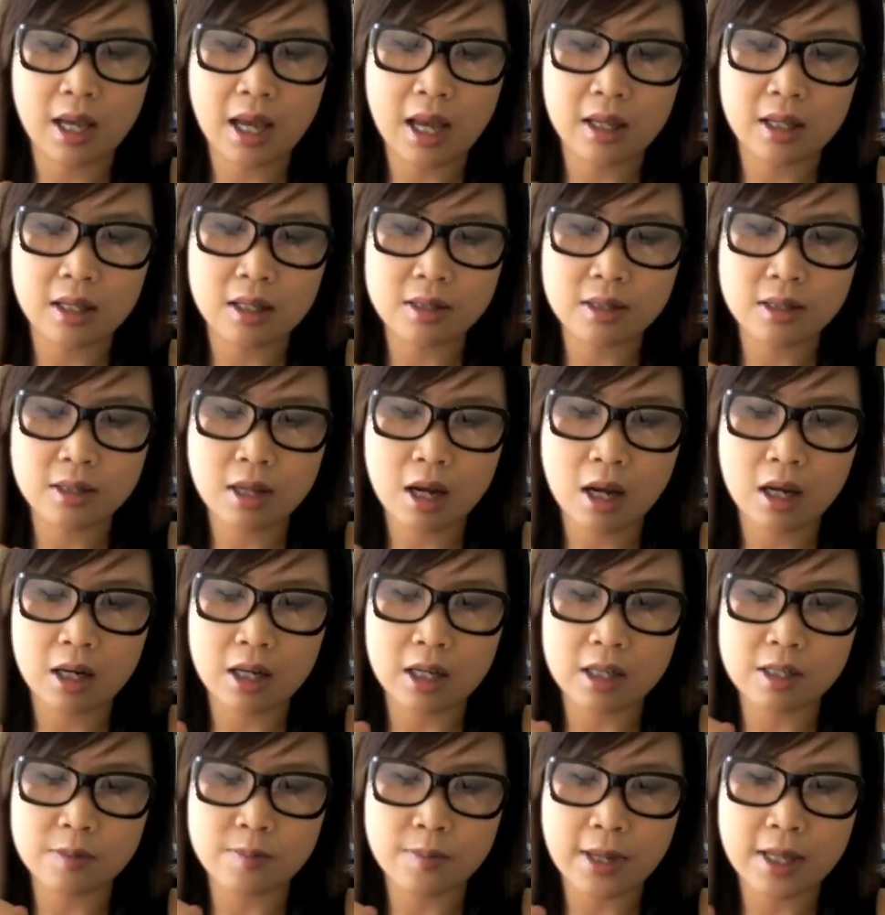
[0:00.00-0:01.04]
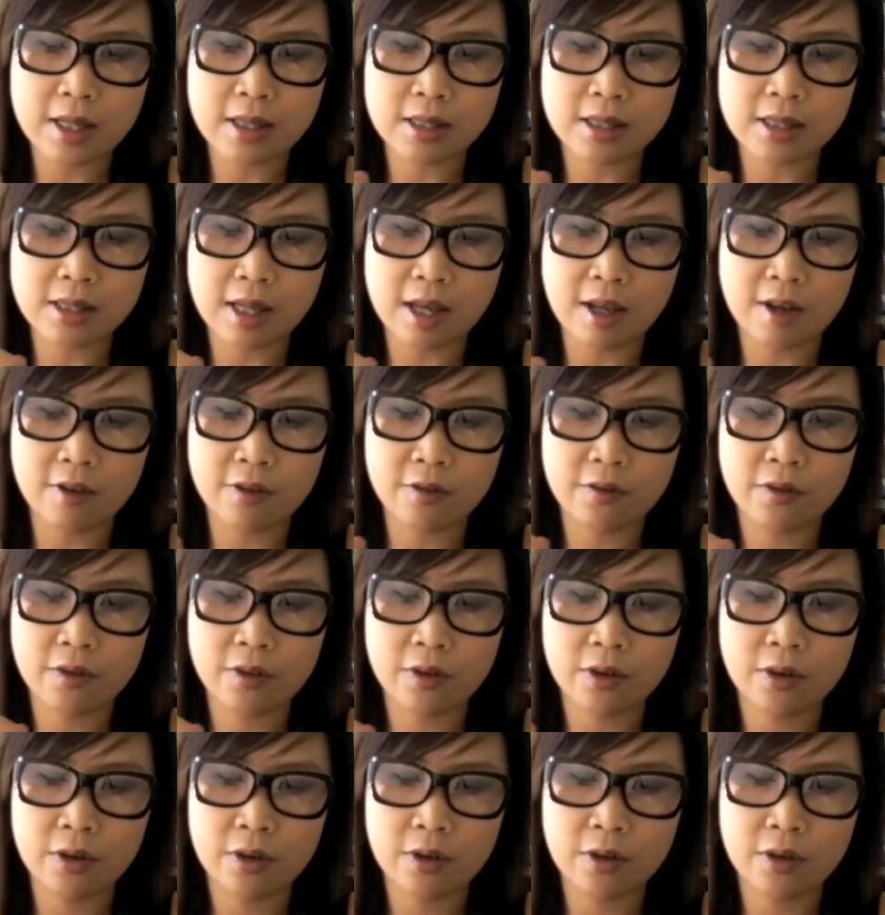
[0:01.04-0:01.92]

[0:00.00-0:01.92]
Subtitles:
and it's not expensive.